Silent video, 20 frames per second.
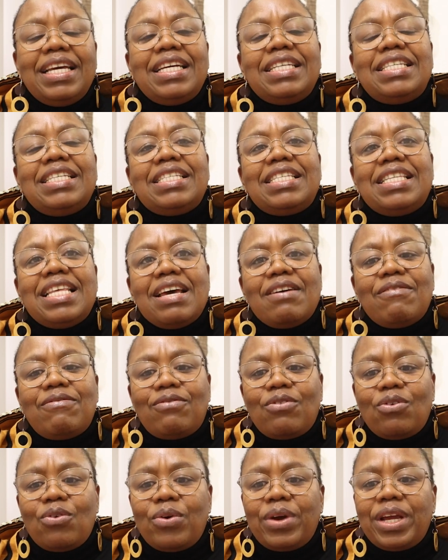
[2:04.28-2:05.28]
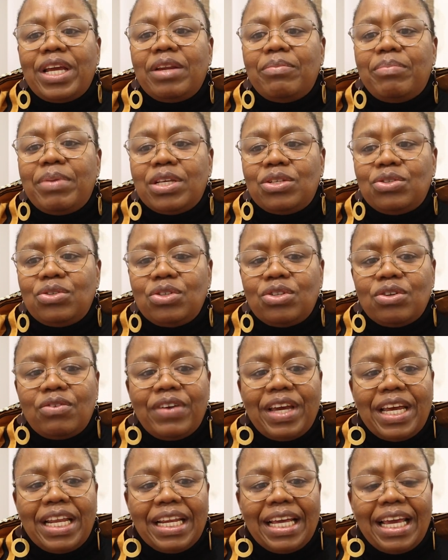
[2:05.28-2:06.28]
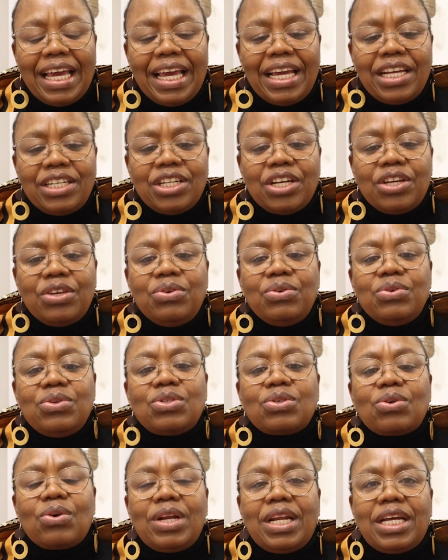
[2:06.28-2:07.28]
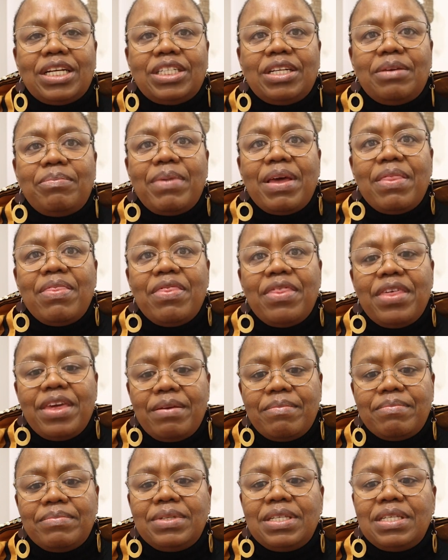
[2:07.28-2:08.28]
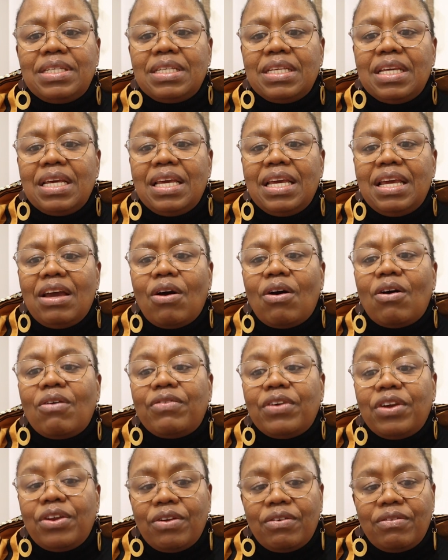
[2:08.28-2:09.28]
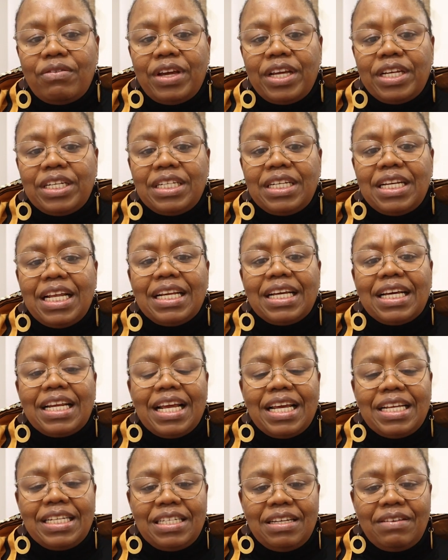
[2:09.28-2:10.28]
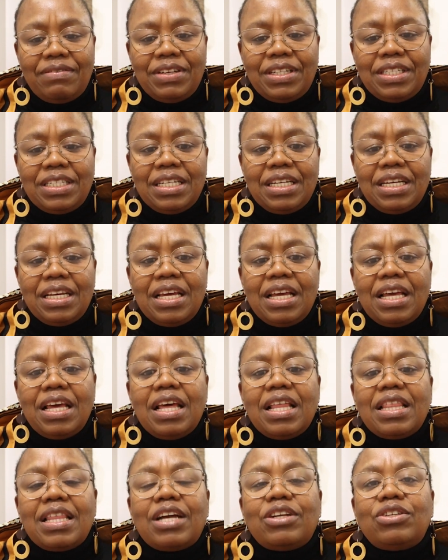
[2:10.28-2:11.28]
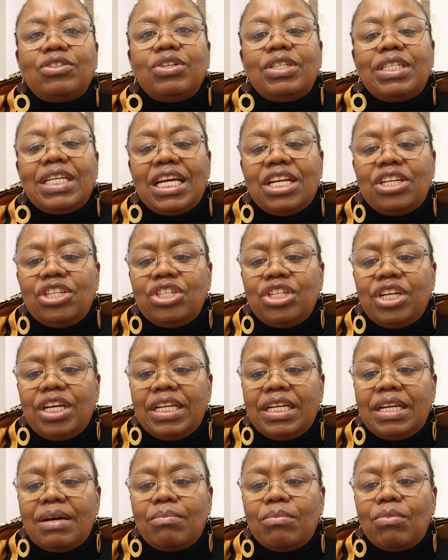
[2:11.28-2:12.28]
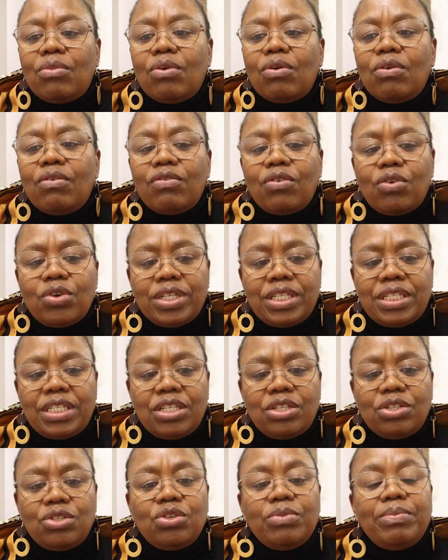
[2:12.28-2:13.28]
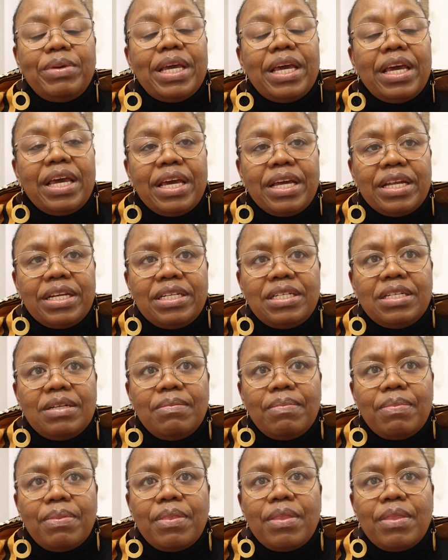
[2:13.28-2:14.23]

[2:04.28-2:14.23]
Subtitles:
It is therefore in pursuit of engaging new scholarship and themes of innovation and creativity that should engender more voices to be heard.